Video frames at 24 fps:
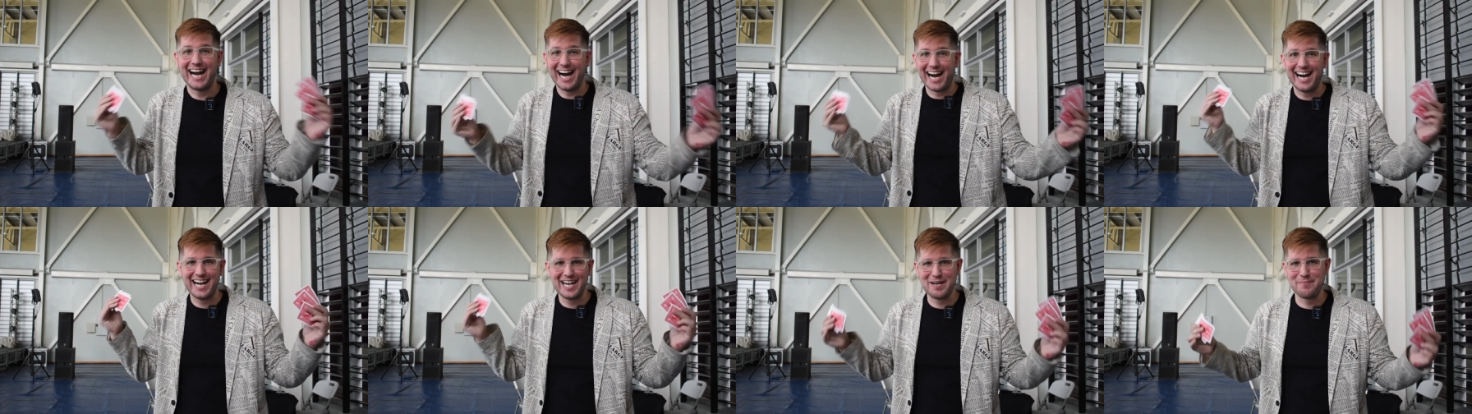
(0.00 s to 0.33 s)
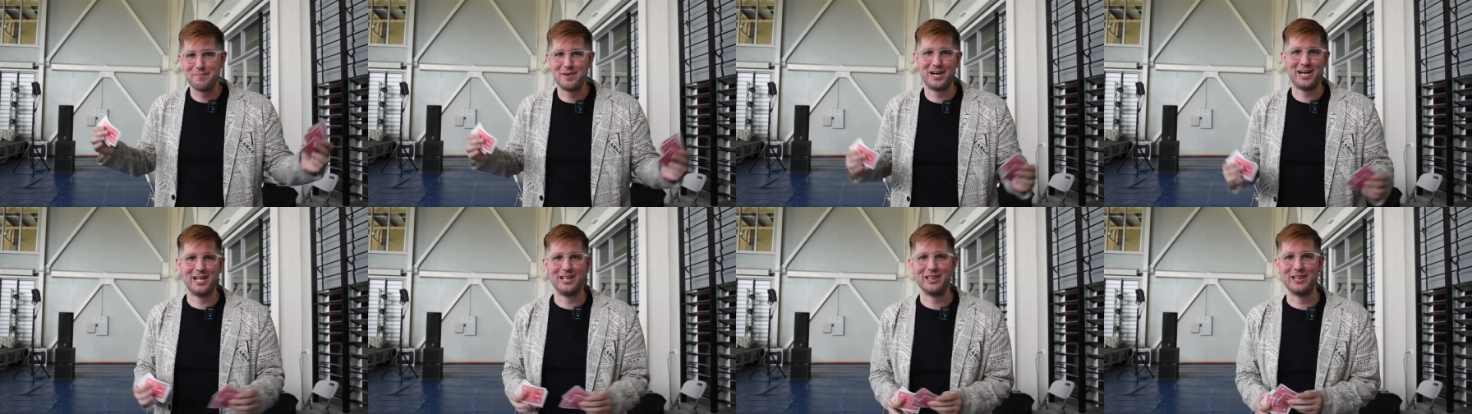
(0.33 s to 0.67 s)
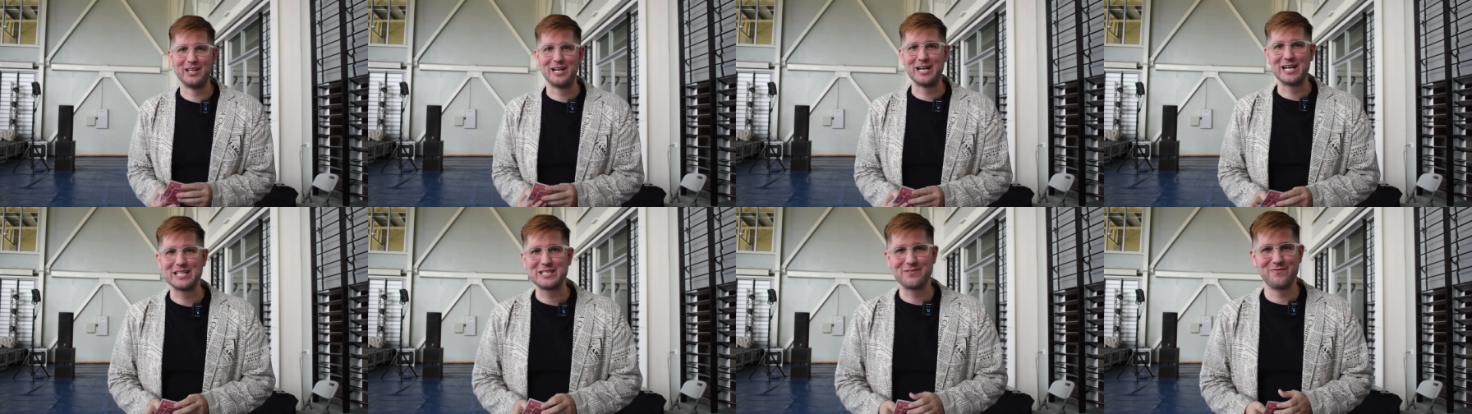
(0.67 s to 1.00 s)
I'm a
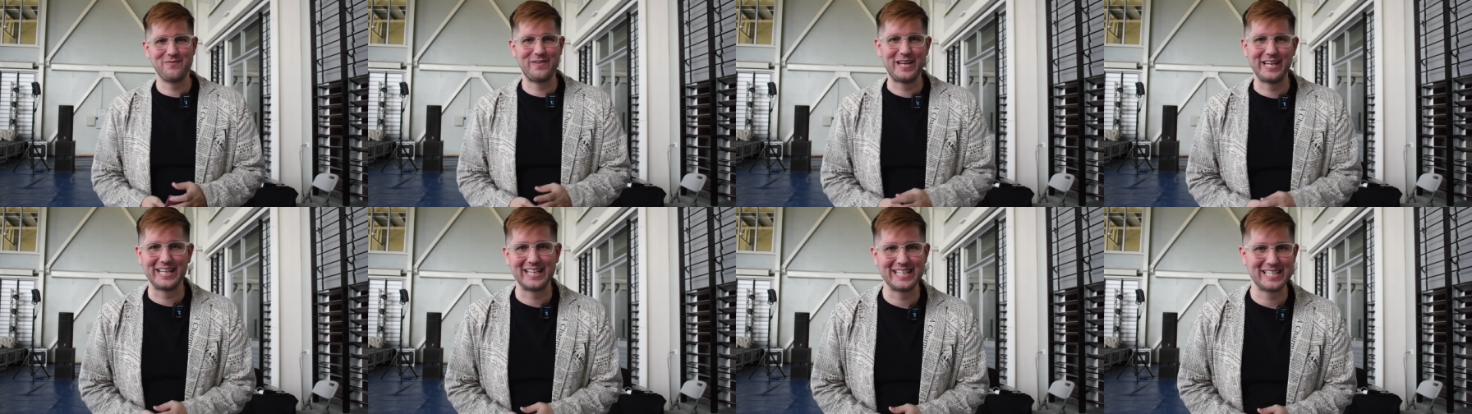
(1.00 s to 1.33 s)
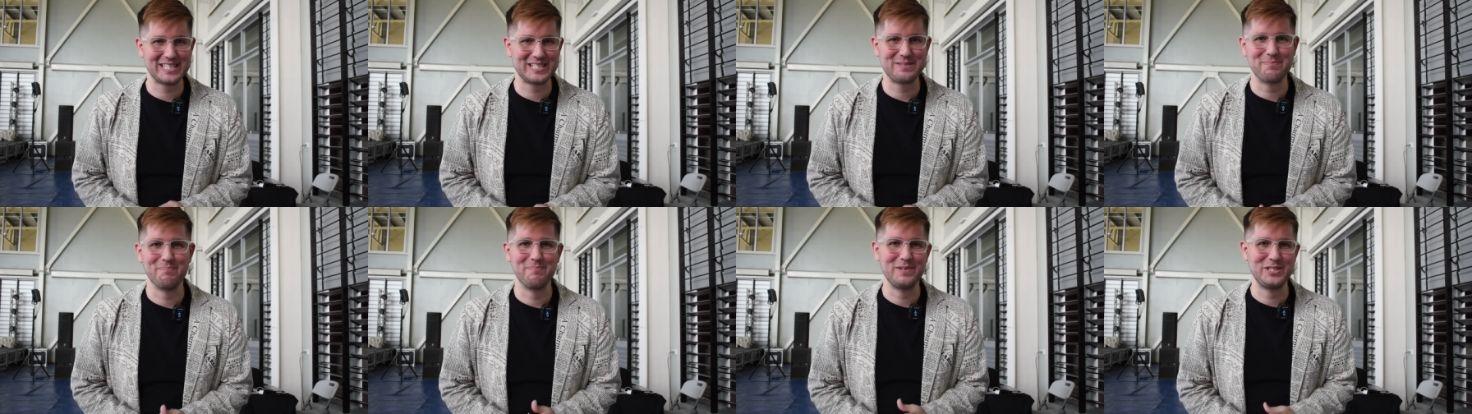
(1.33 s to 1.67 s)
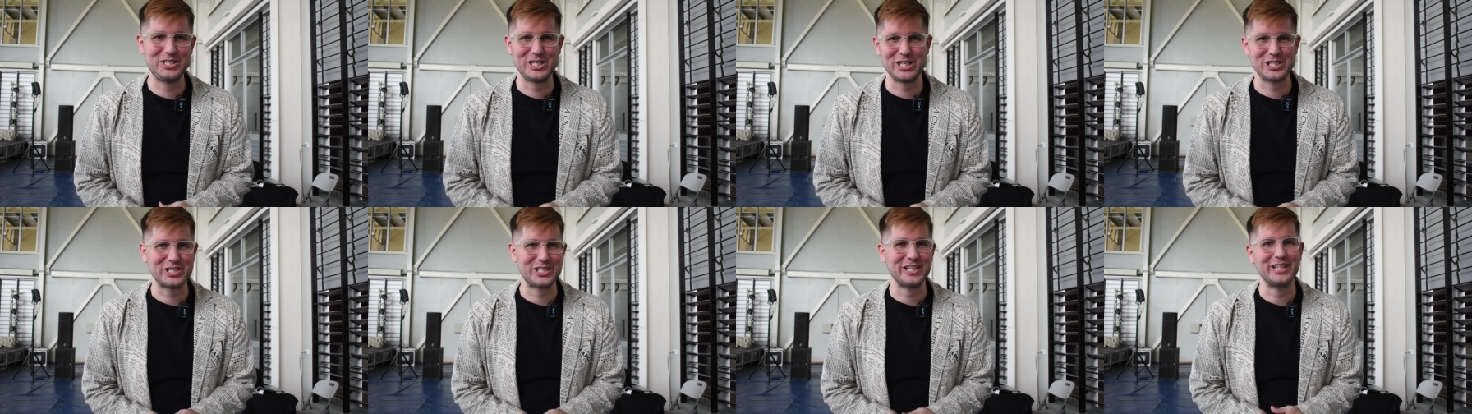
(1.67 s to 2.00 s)
Las Vegas
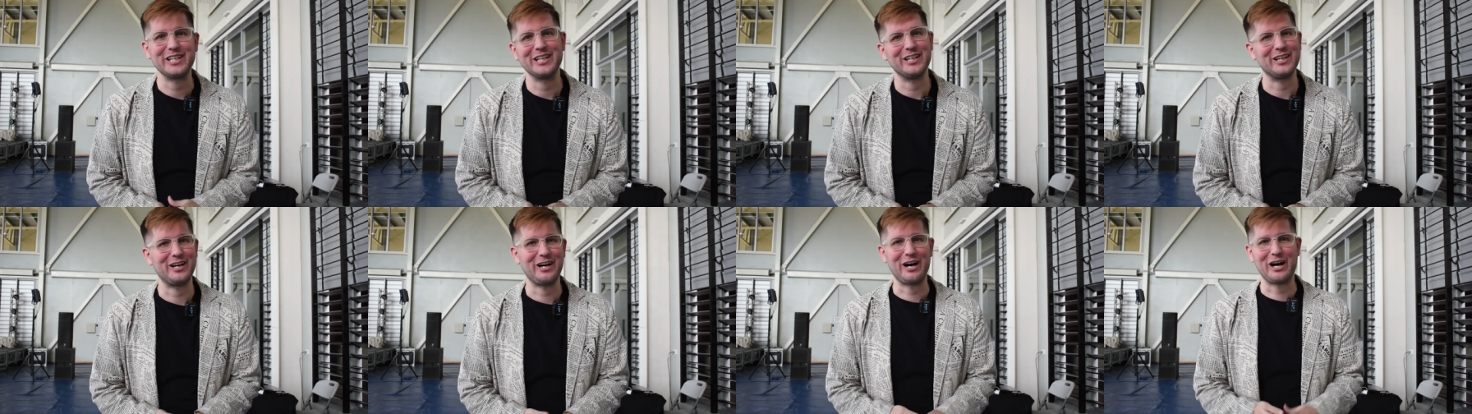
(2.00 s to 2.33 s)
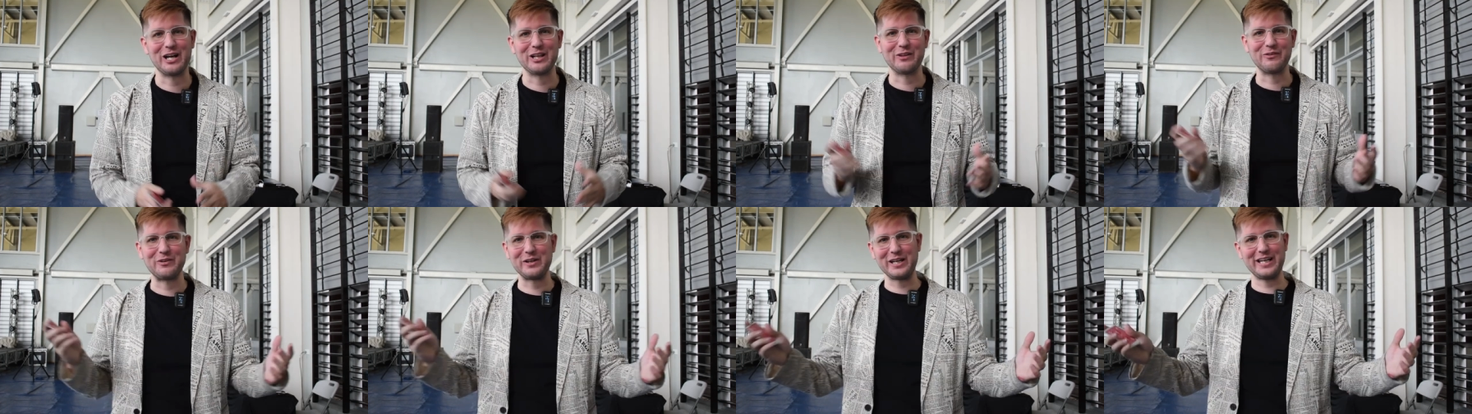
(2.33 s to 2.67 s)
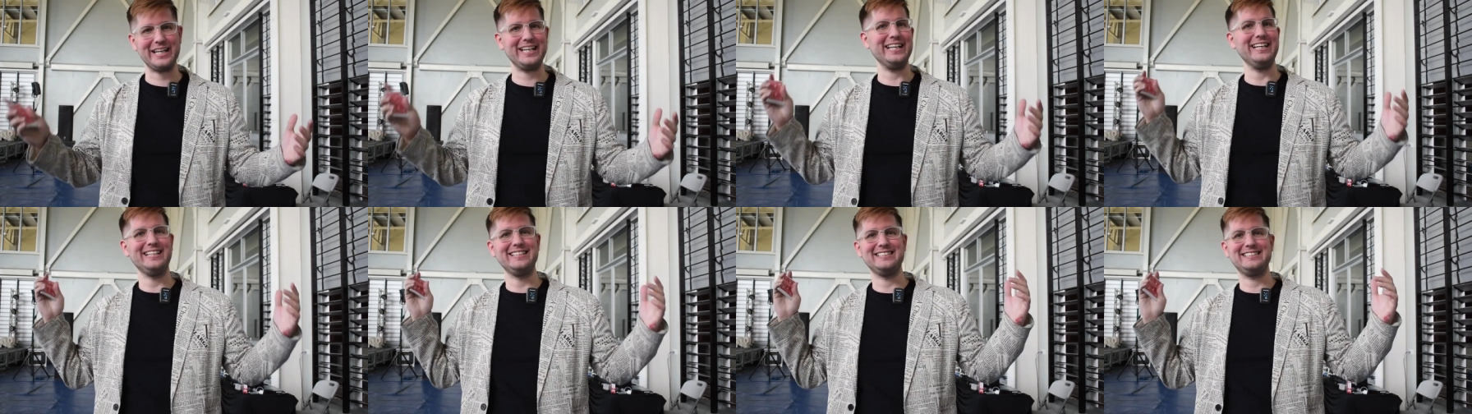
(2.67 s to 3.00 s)
magician all the
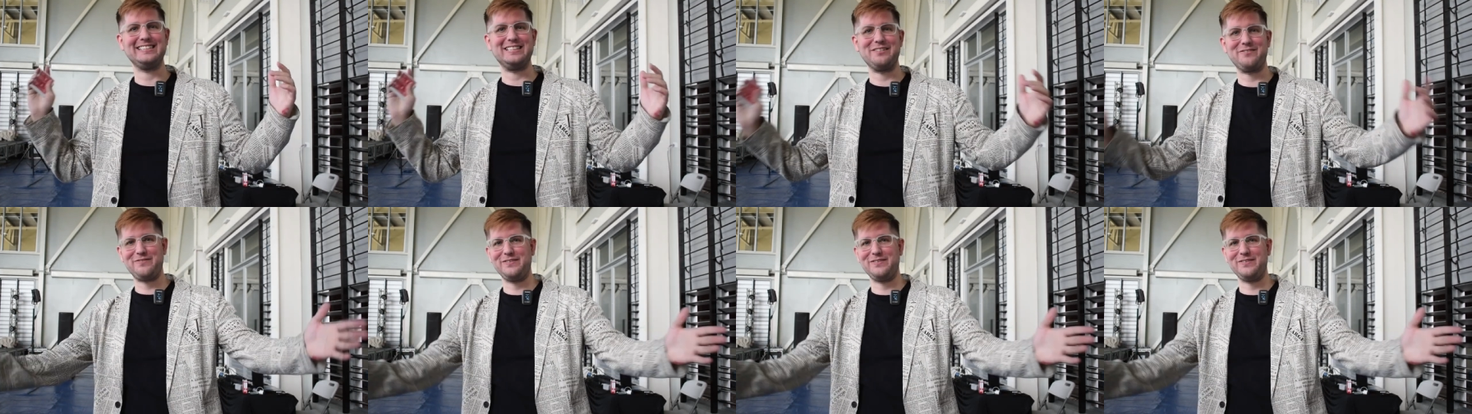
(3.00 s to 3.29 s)
way to